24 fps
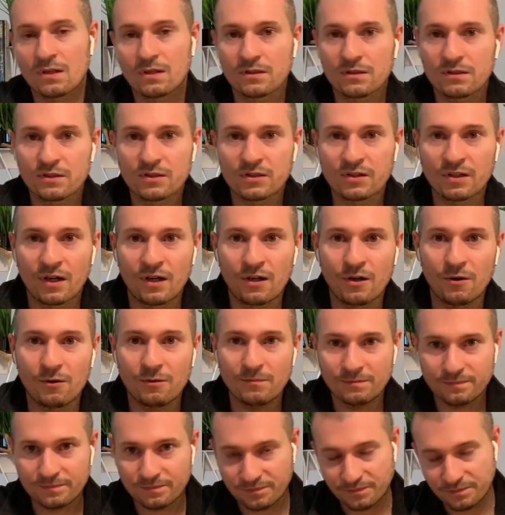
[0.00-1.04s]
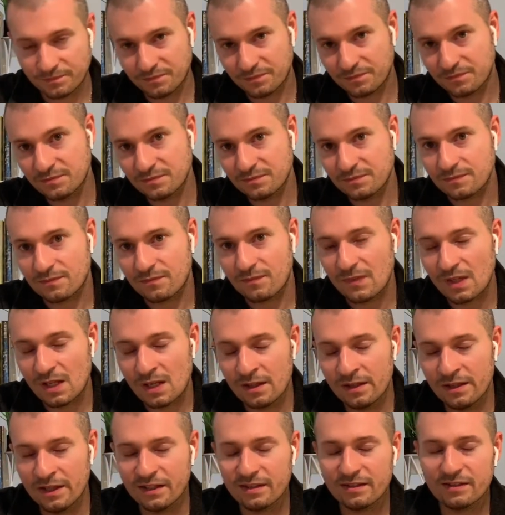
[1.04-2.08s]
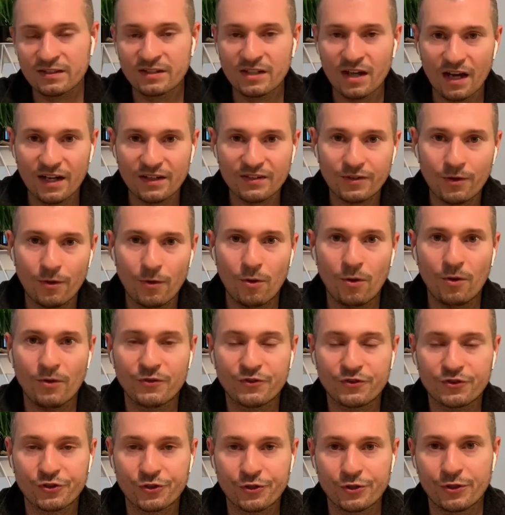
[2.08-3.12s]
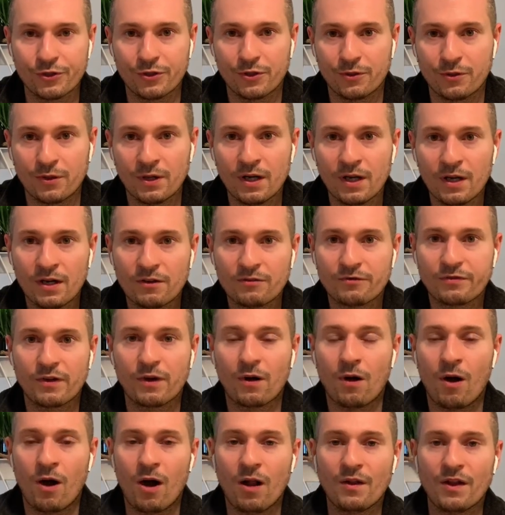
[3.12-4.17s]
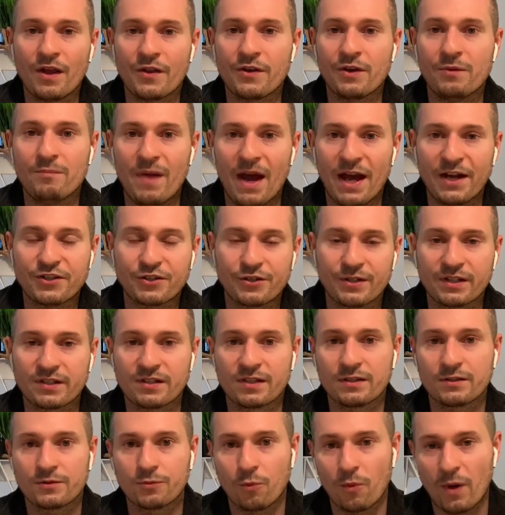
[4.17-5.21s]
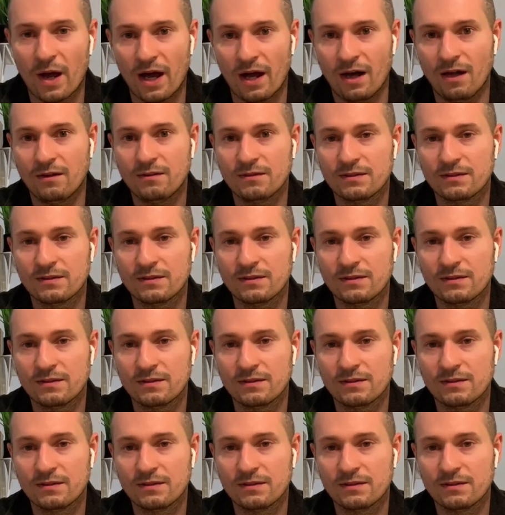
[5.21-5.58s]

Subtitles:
So this does hold true for all other metrics as well.